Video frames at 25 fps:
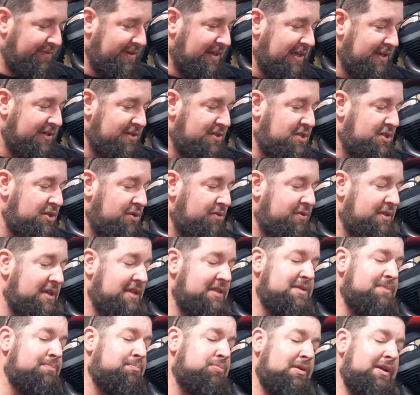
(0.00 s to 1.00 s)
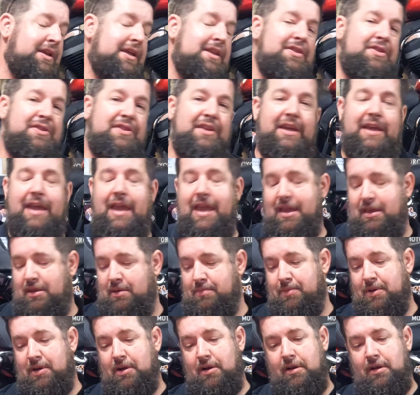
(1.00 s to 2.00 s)
of an inch. So that's a pretty thick
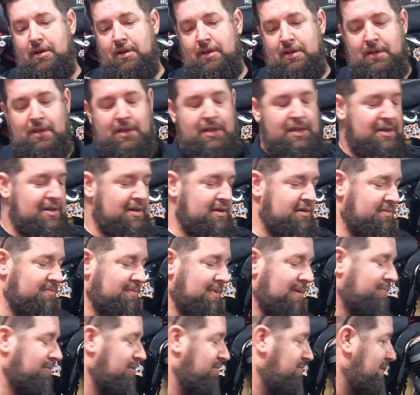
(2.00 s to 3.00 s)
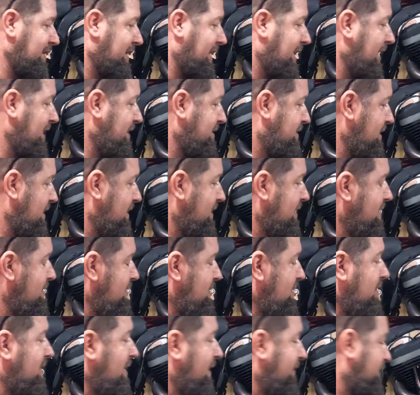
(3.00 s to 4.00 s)
handlebar. I don't remember what gauge that
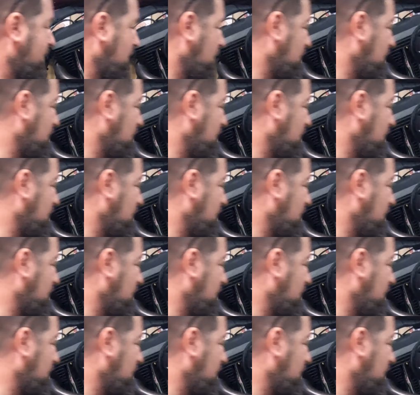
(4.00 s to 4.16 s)
is. You'll have